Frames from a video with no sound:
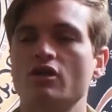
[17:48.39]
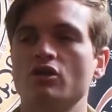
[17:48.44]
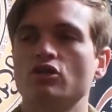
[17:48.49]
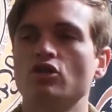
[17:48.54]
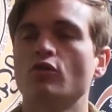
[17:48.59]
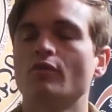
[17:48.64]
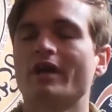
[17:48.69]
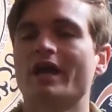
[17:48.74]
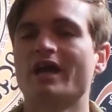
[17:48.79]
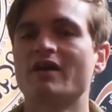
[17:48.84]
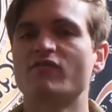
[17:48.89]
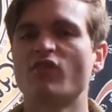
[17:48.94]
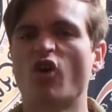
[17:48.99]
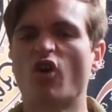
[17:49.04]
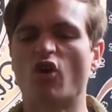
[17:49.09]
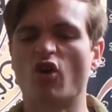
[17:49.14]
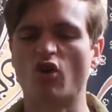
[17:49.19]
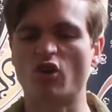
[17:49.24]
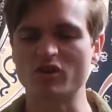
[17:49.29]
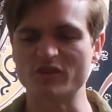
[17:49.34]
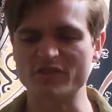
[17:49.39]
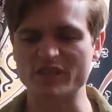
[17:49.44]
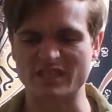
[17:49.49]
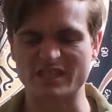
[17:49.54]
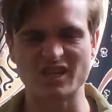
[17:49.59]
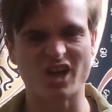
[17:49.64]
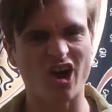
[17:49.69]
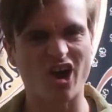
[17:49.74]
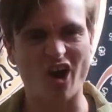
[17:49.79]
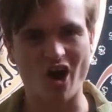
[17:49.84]
You don't have all
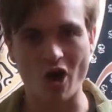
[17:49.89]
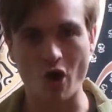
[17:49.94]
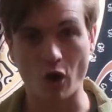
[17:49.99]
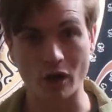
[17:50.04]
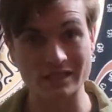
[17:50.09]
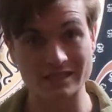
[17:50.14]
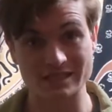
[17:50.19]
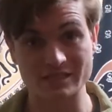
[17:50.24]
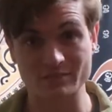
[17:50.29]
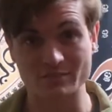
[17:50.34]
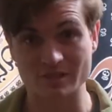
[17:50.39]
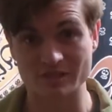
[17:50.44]
this awesome